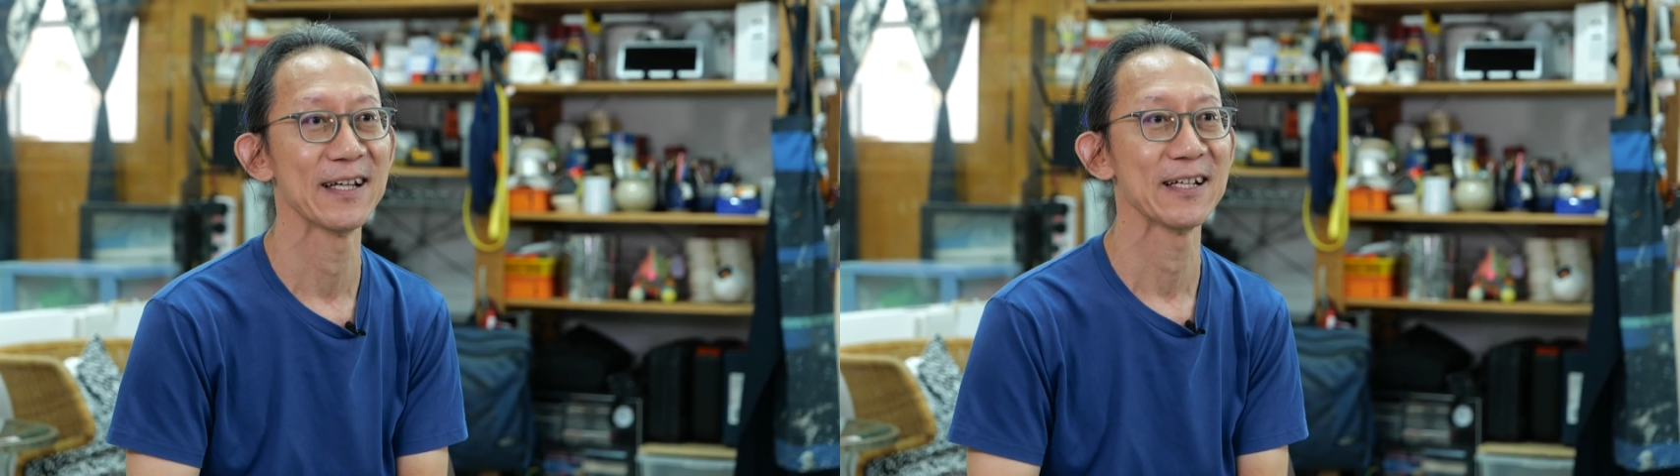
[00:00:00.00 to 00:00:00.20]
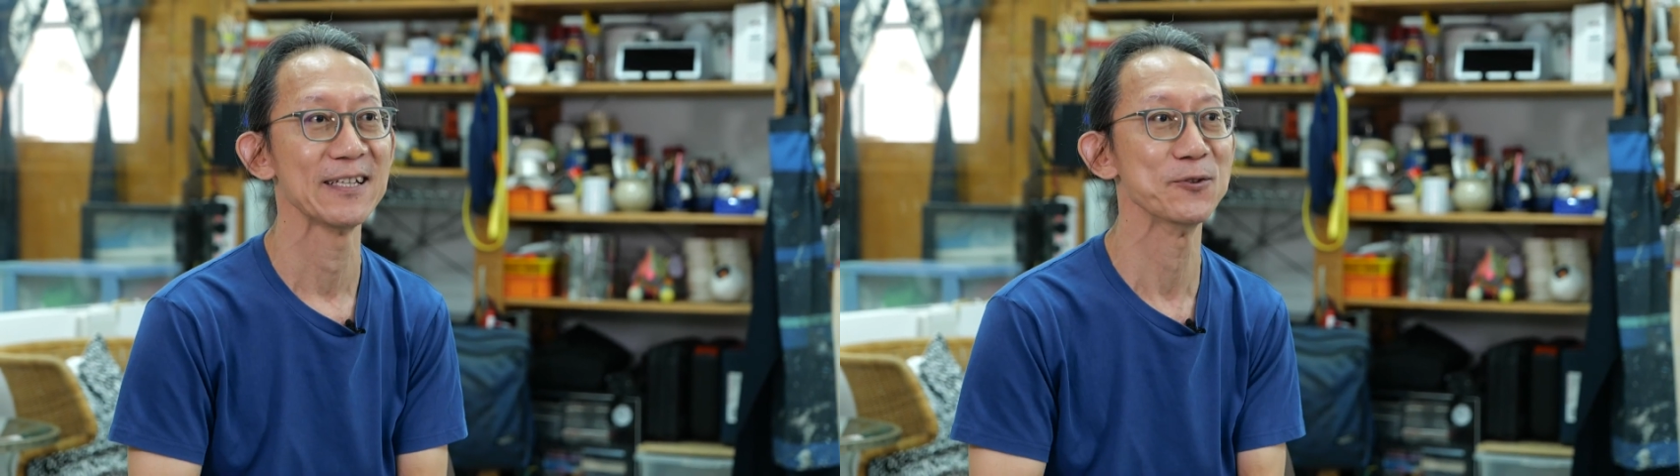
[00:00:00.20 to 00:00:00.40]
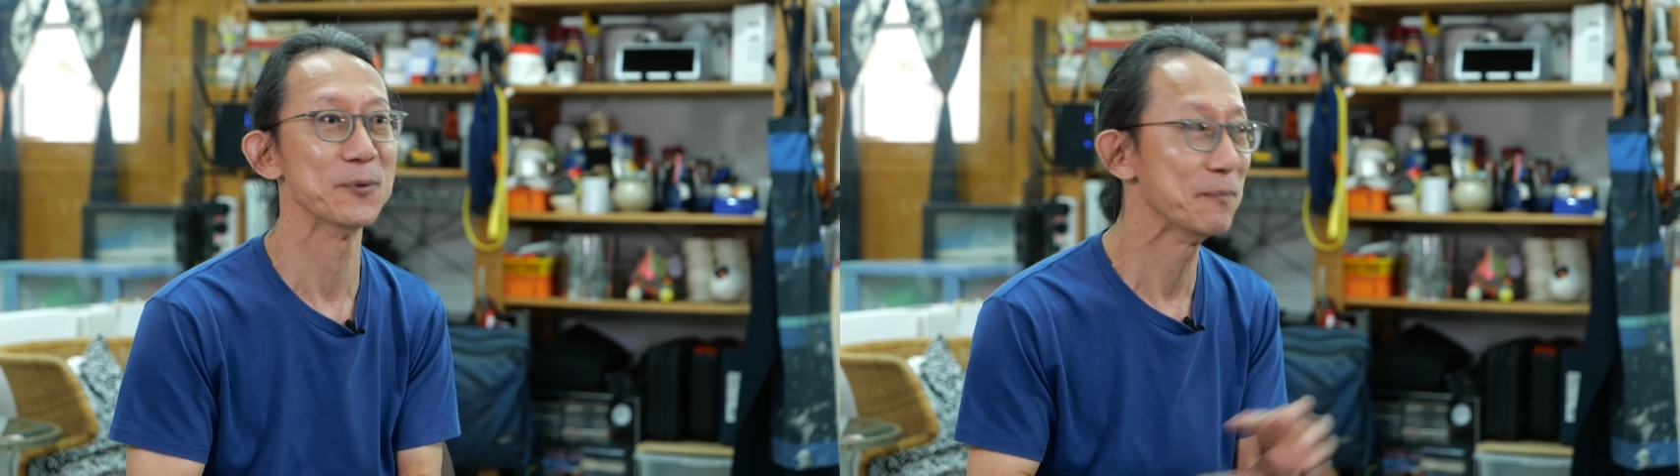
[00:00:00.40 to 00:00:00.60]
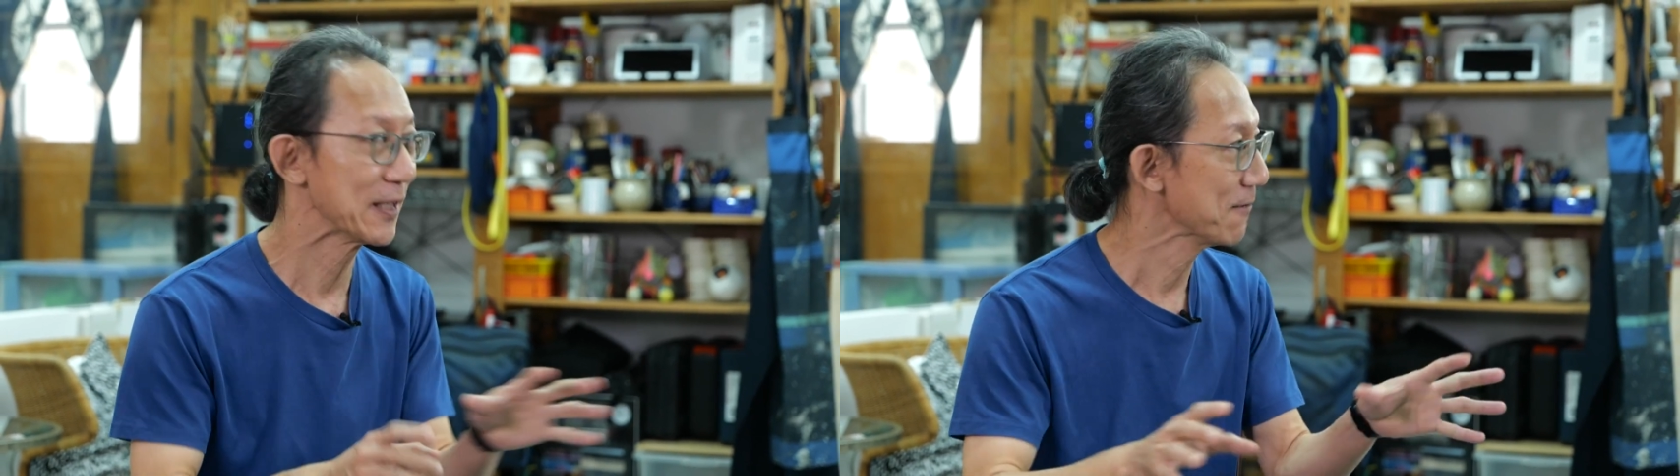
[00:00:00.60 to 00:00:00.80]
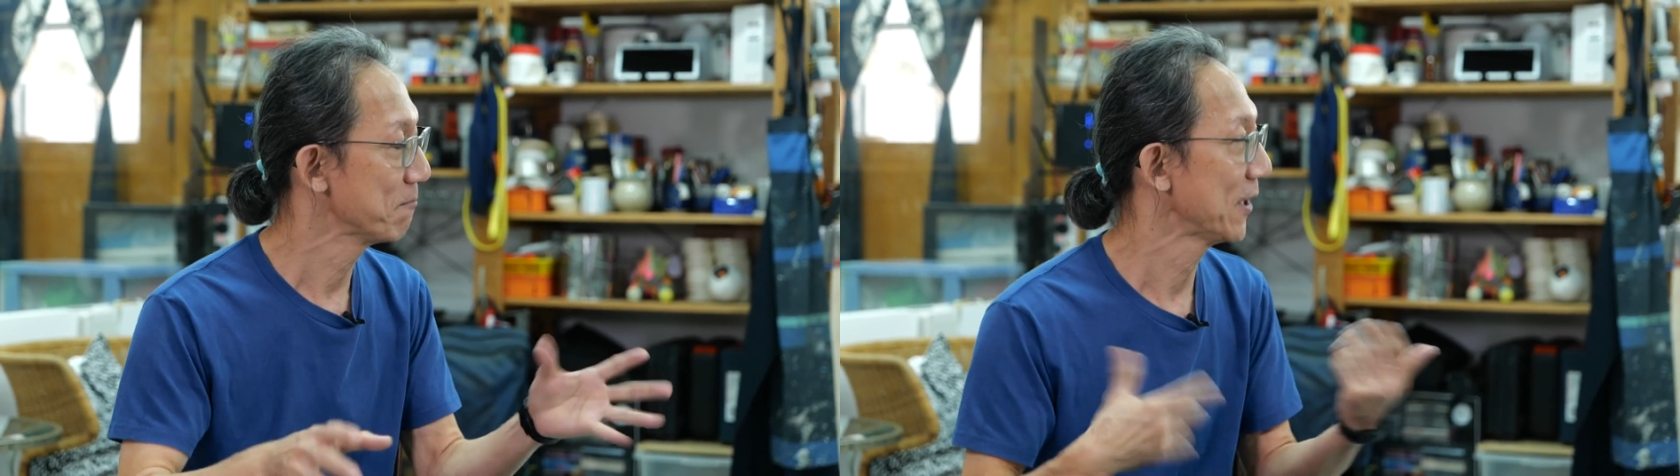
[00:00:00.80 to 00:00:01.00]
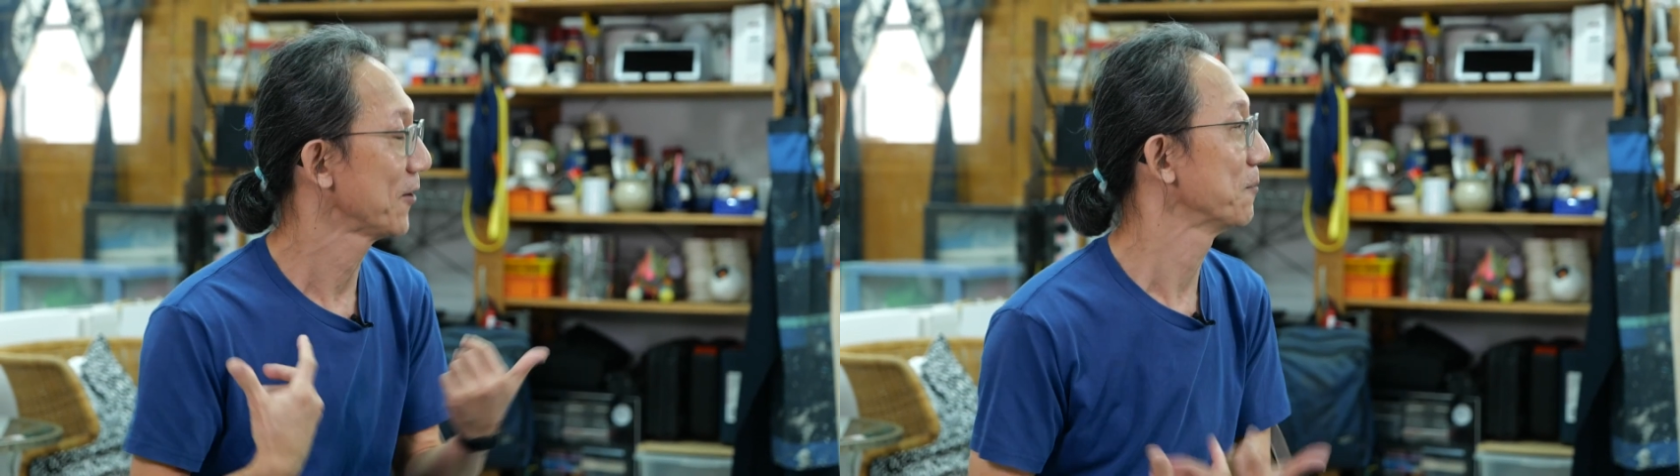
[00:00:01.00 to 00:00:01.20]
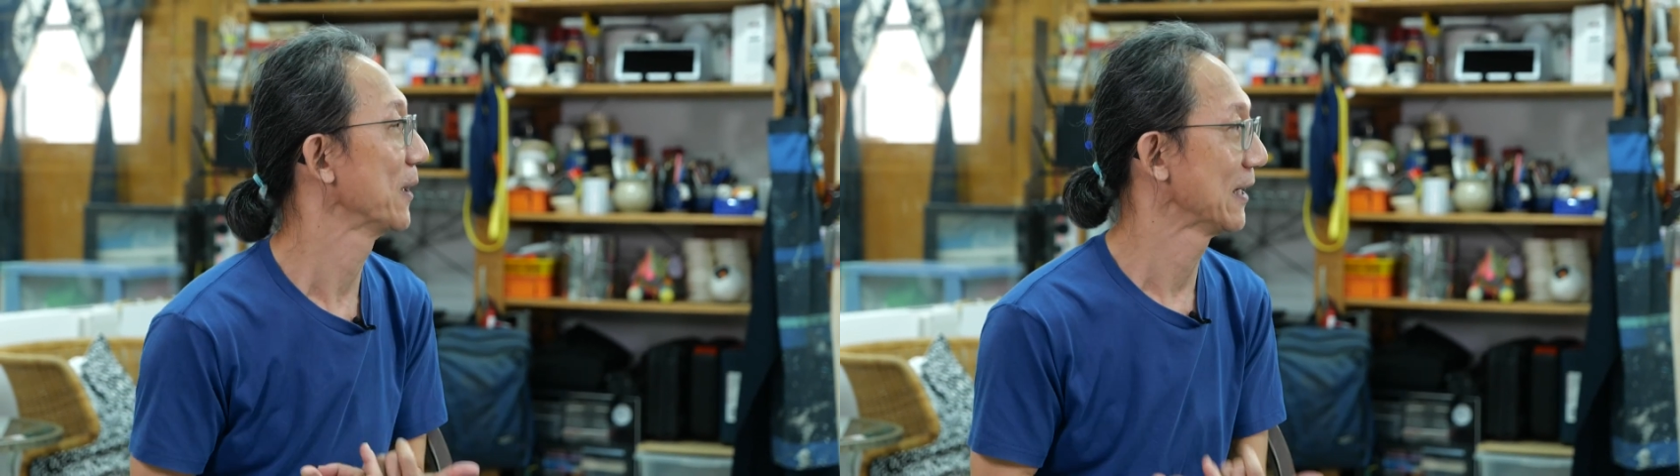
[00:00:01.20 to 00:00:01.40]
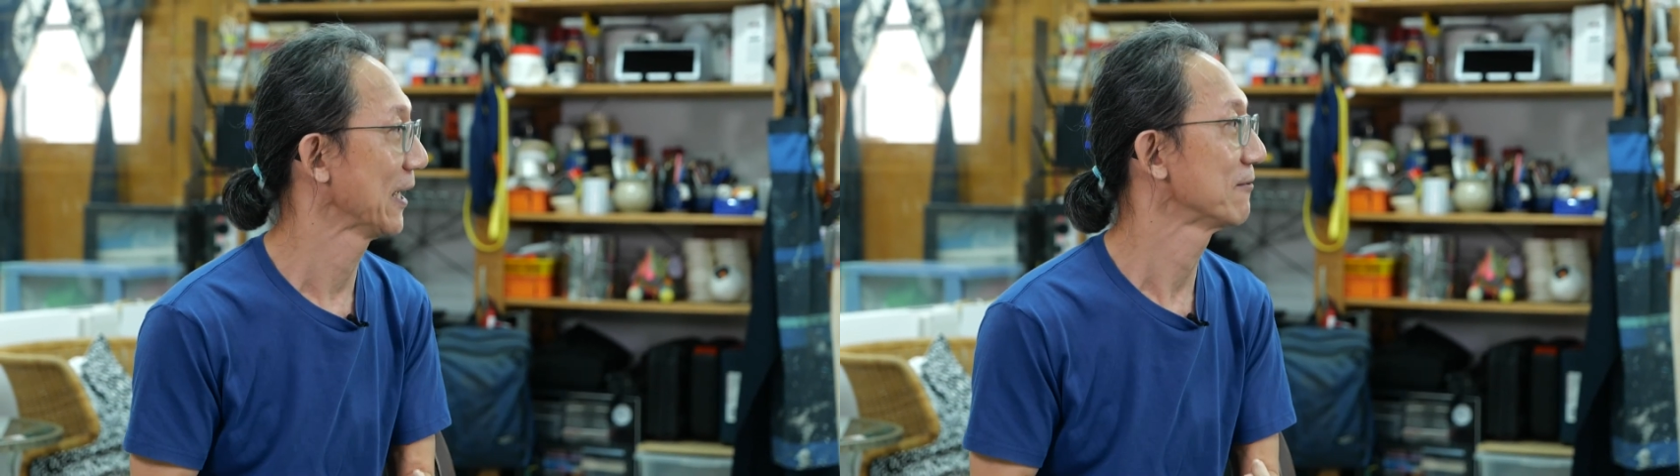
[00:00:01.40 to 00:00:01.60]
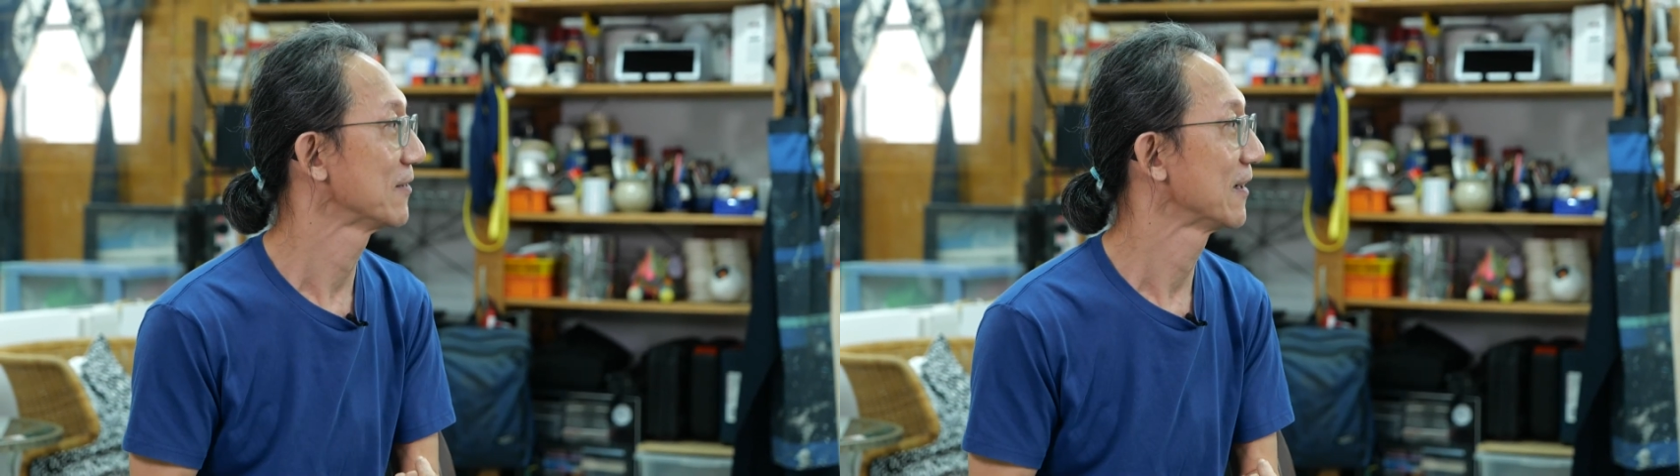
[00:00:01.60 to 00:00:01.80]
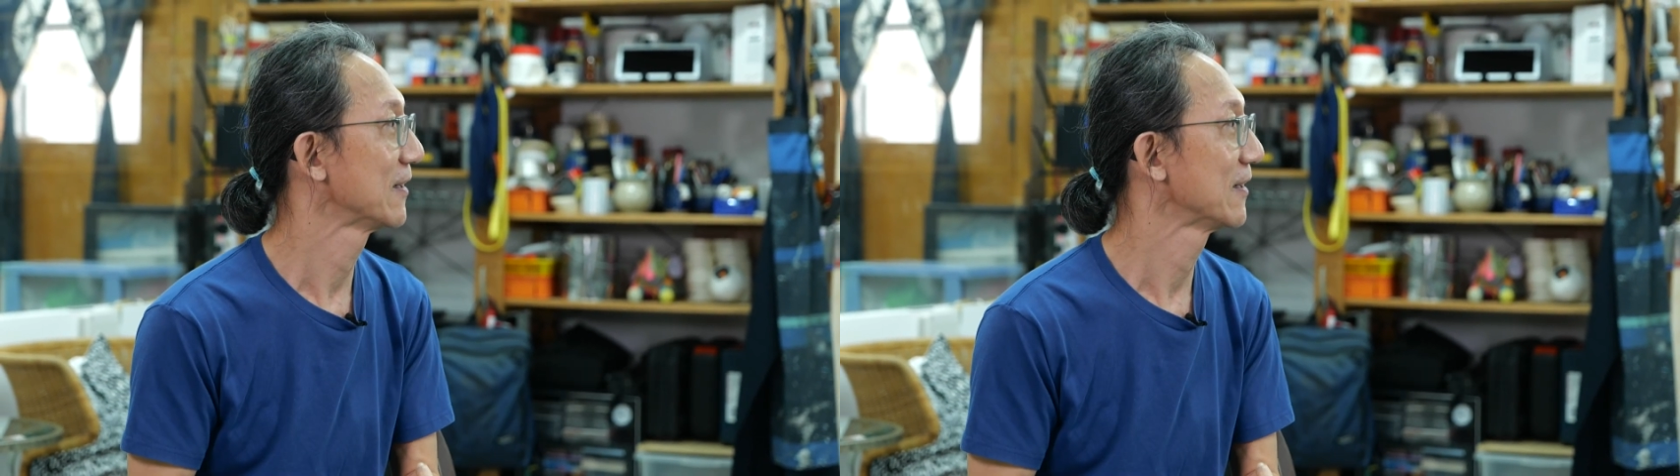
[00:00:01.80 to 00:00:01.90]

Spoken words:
Yeah. It will become part of my life.